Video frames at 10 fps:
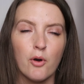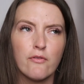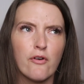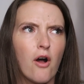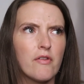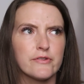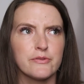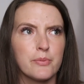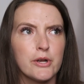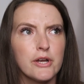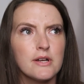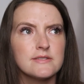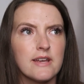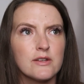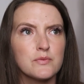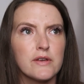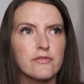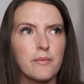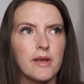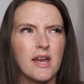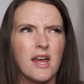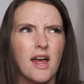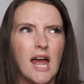Overall, this is a pretty good sales week for me.